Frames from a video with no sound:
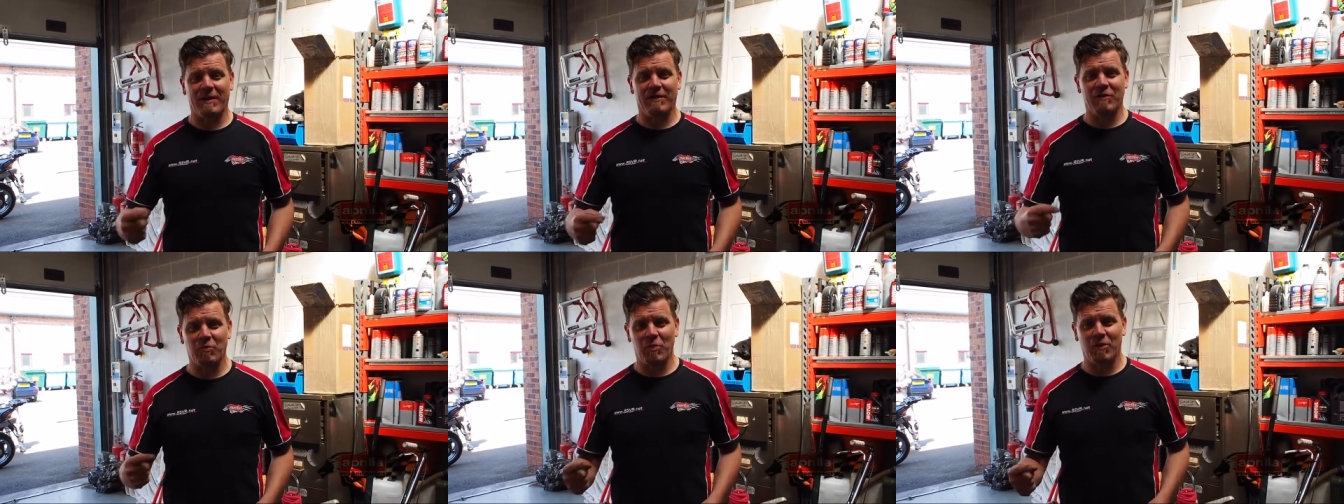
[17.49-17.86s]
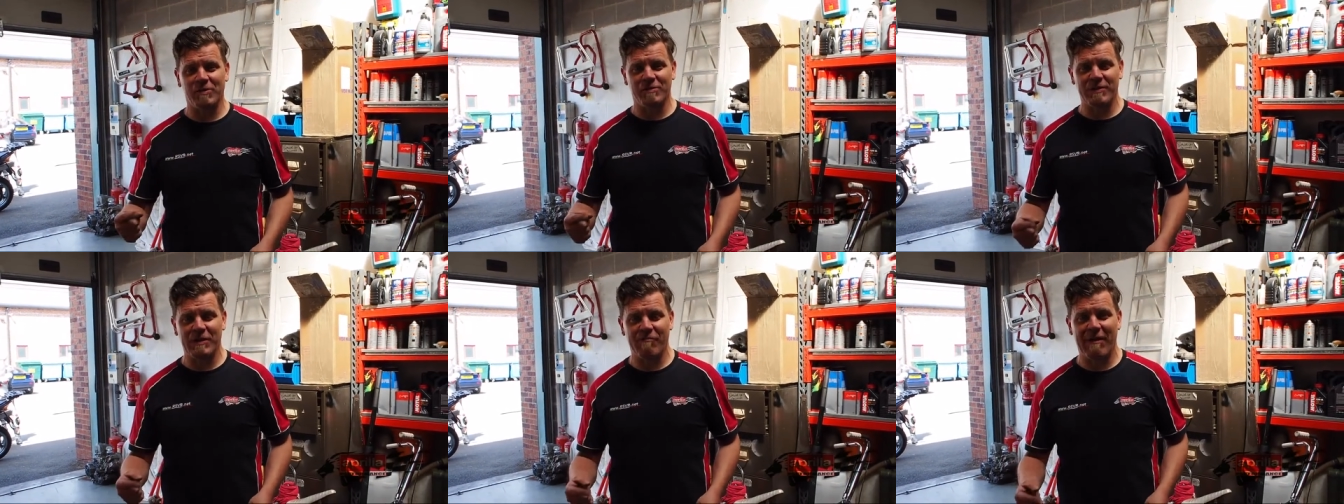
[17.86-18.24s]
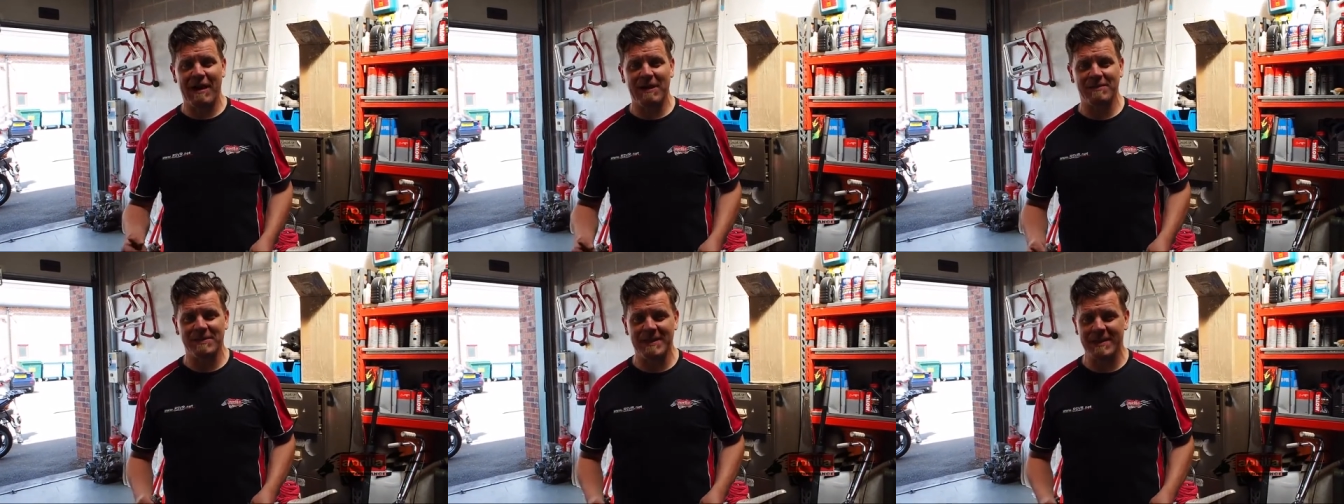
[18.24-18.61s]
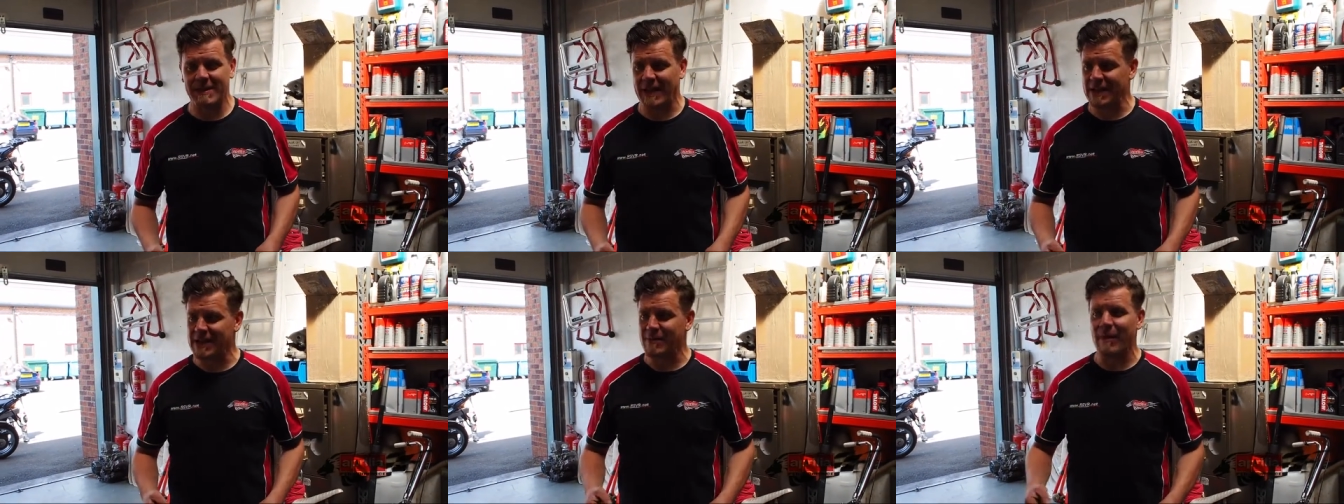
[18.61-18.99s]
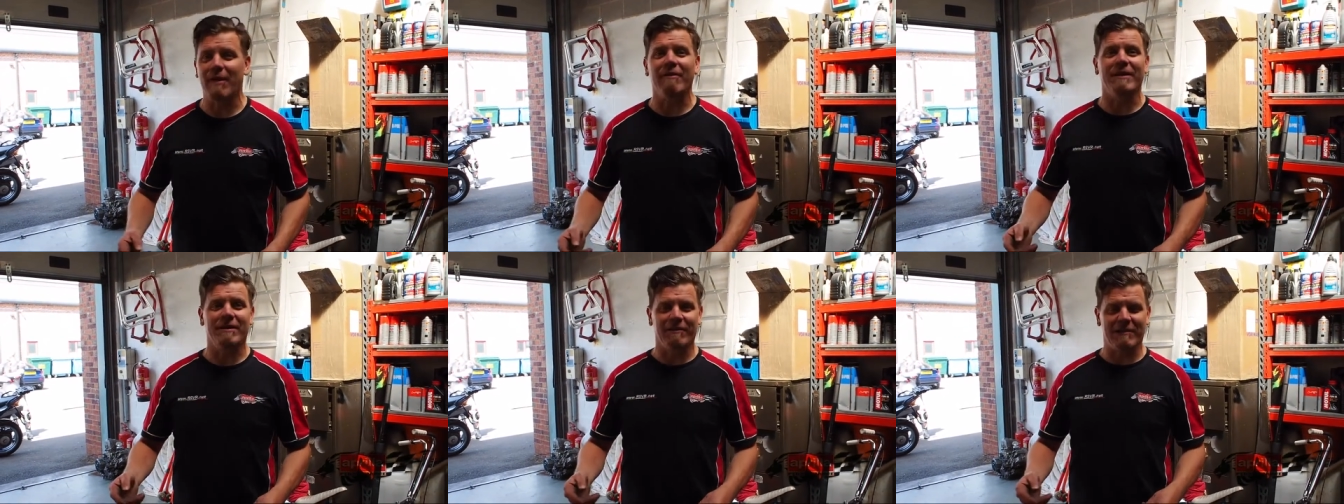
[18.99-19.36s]
kind of wandering around in
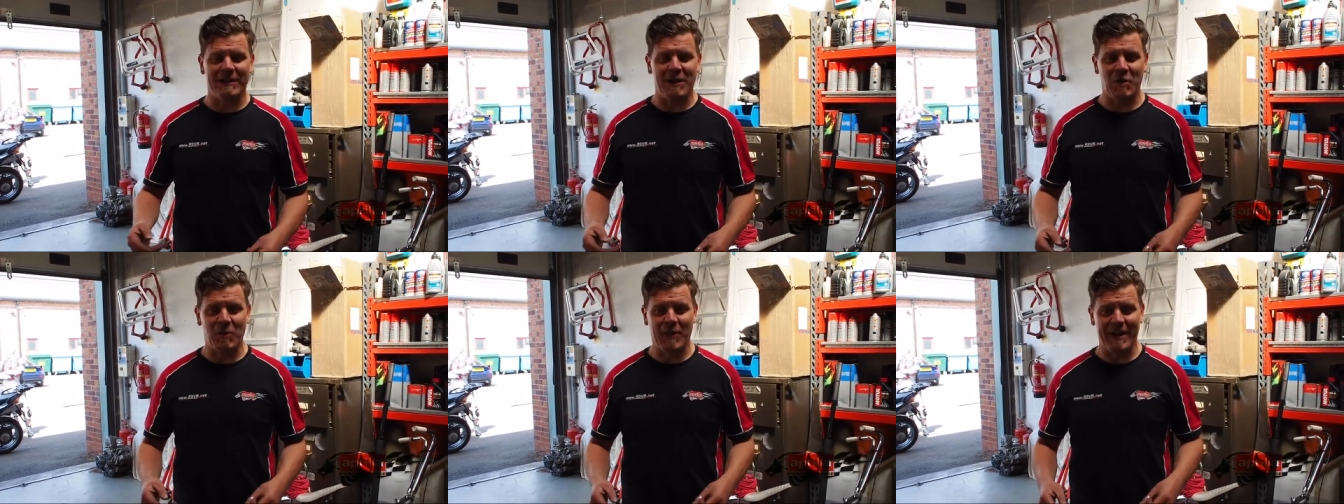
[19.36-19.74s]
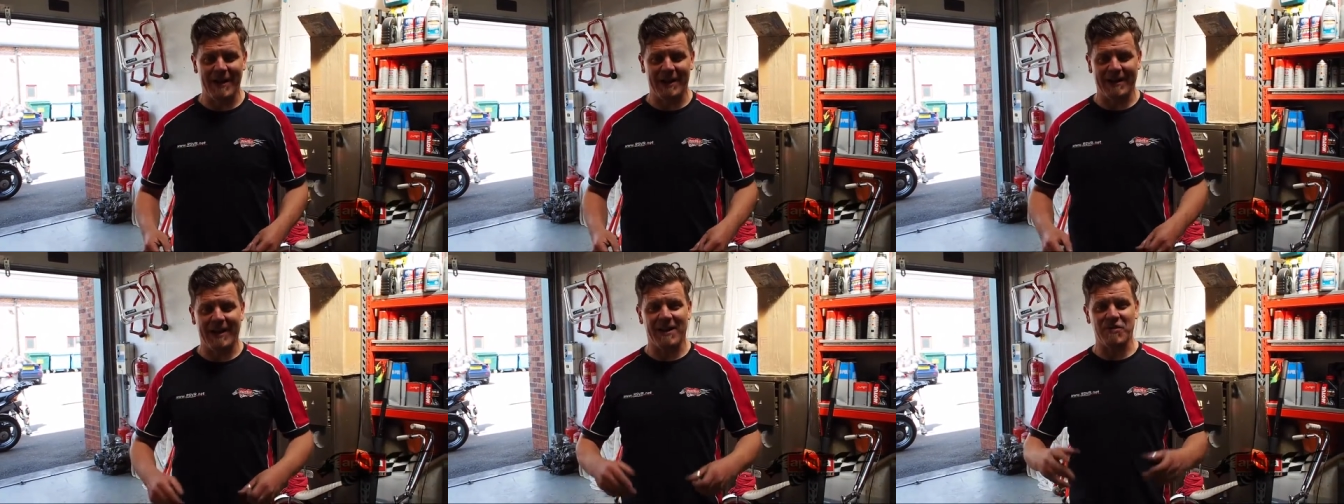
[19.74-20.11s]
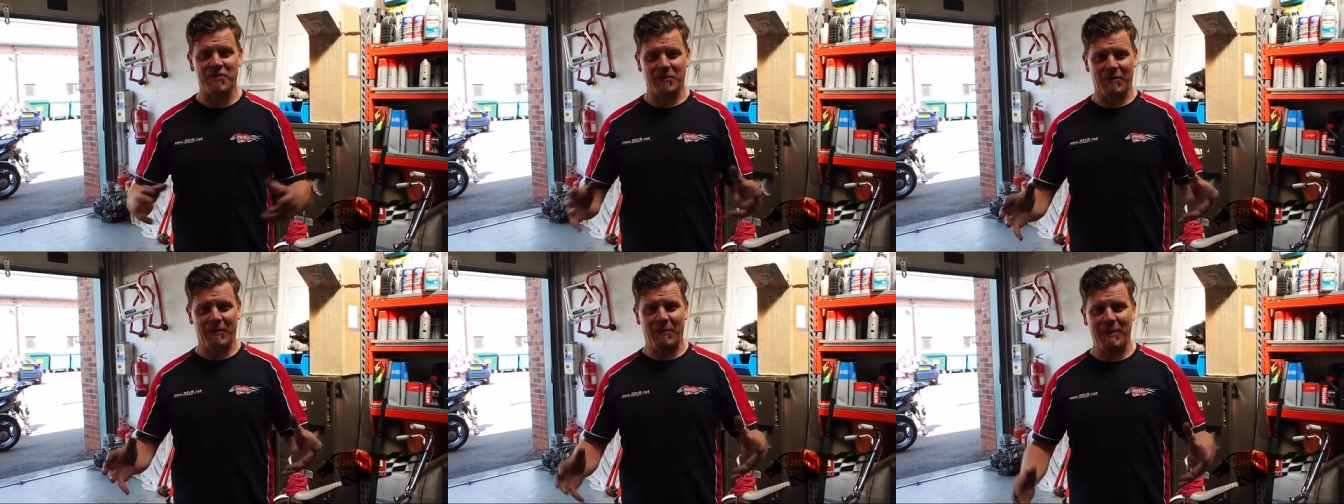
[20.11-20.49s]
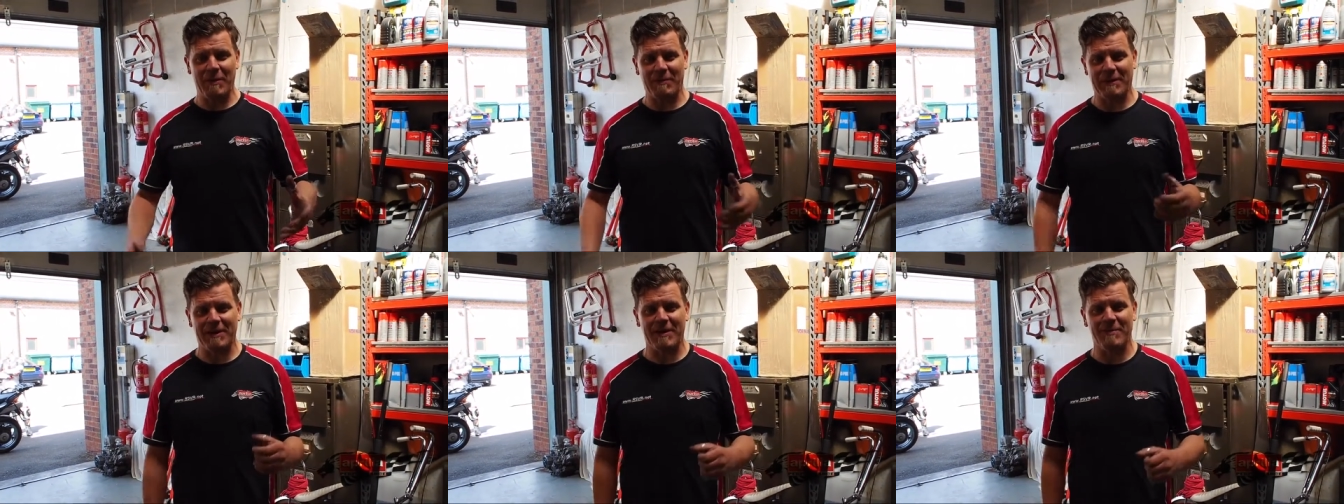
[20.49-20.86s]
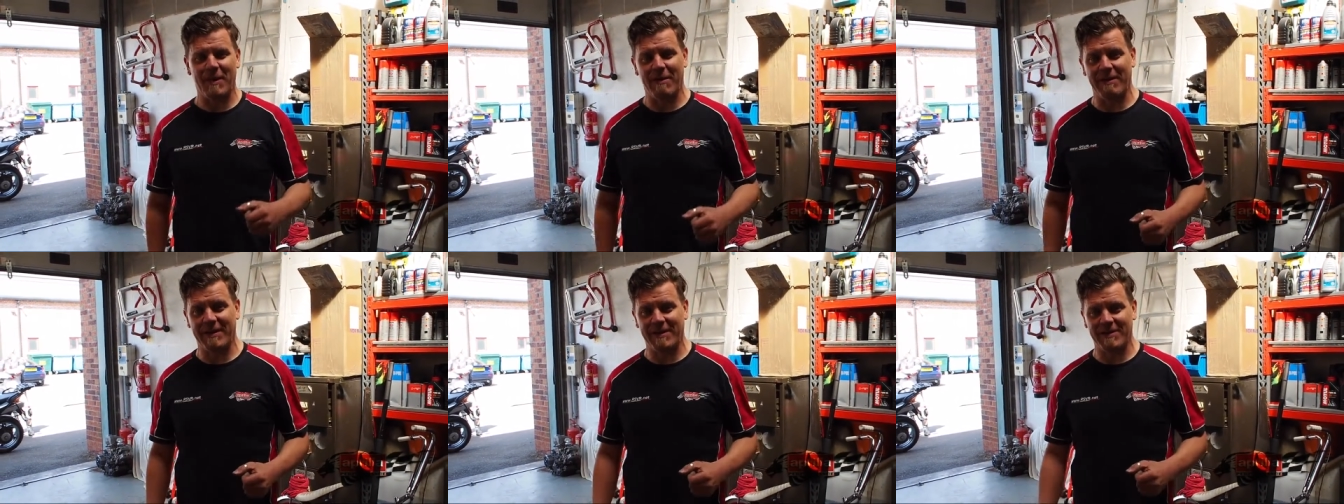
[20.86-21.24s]
America a little bit and catching up with people in
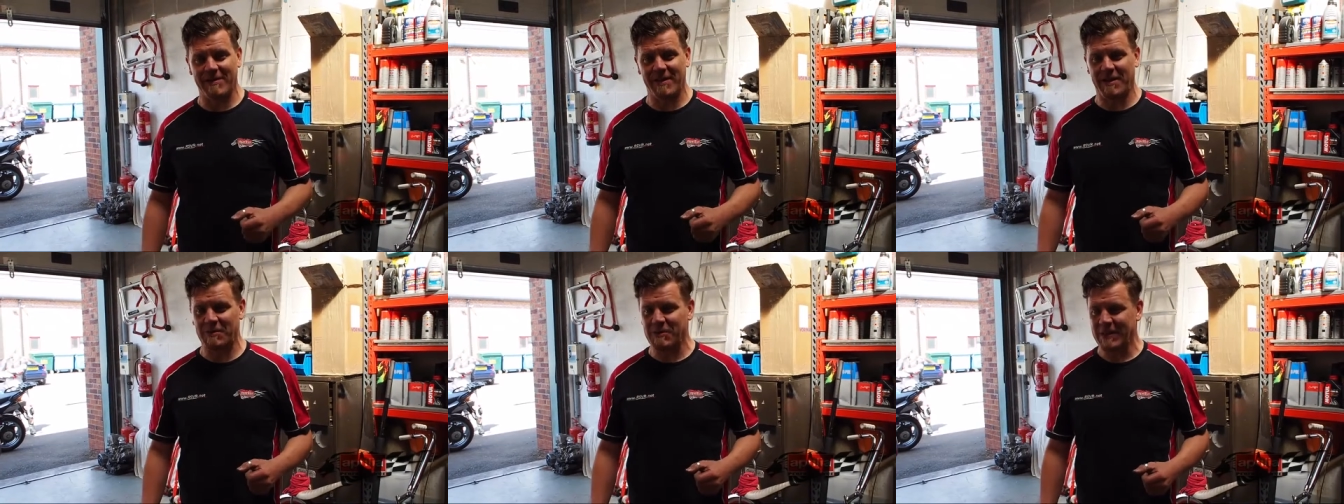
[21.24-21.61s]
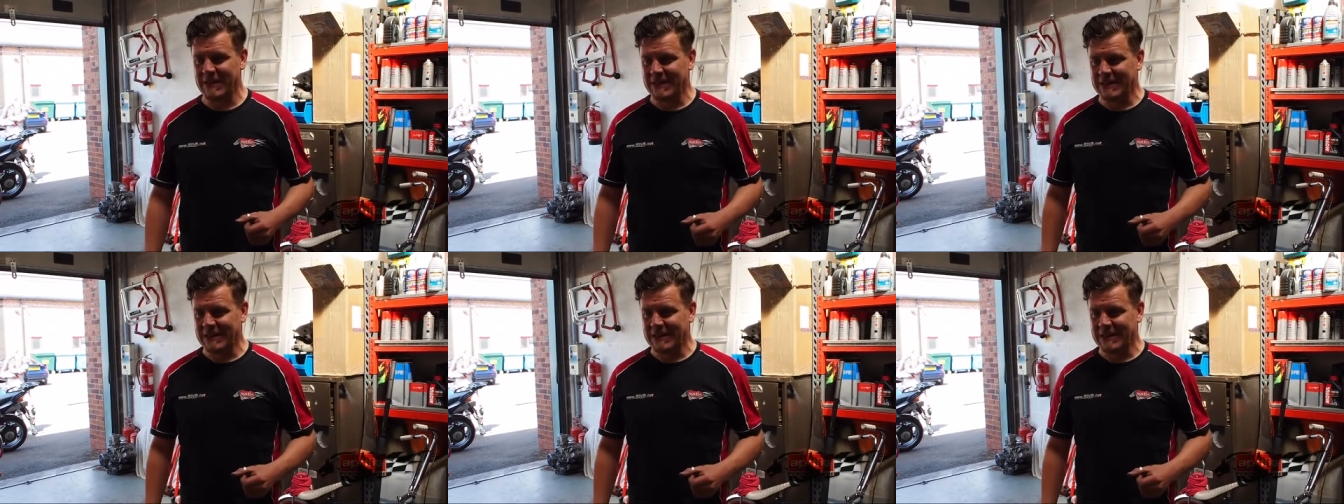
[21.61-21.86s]
America, so